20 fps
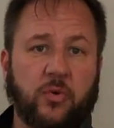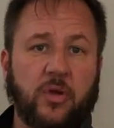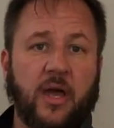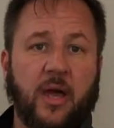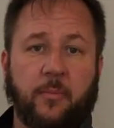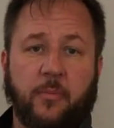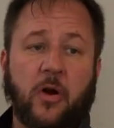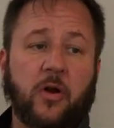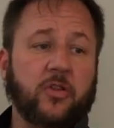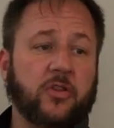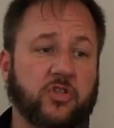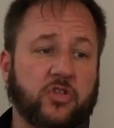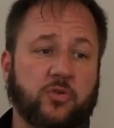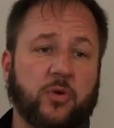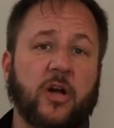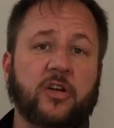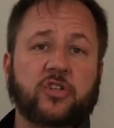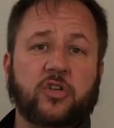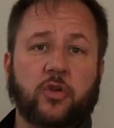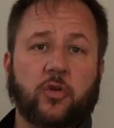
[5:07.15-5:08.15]
uh, part of the
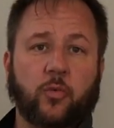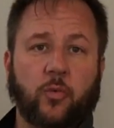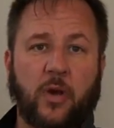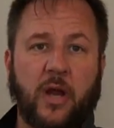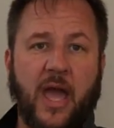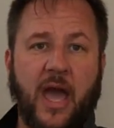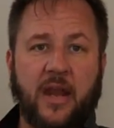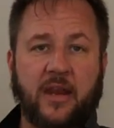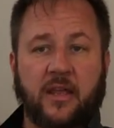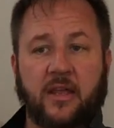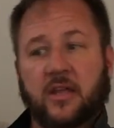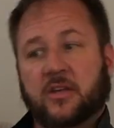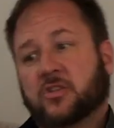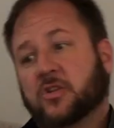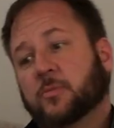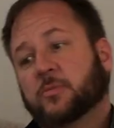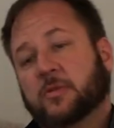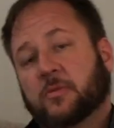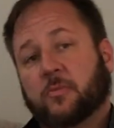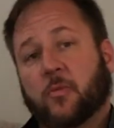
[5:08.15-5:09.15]
structure that we're adding in
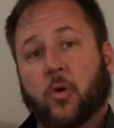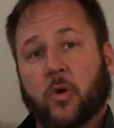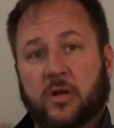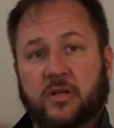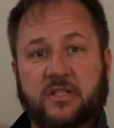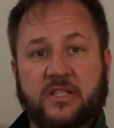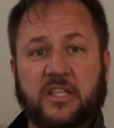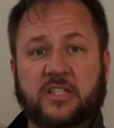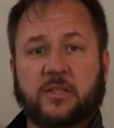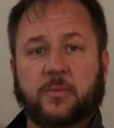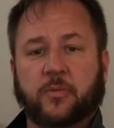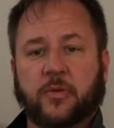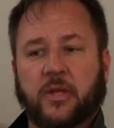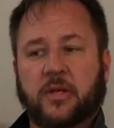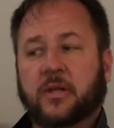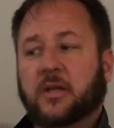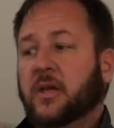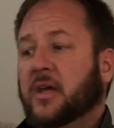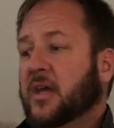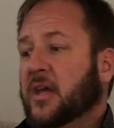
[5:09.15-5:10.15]
terms of moral discipline.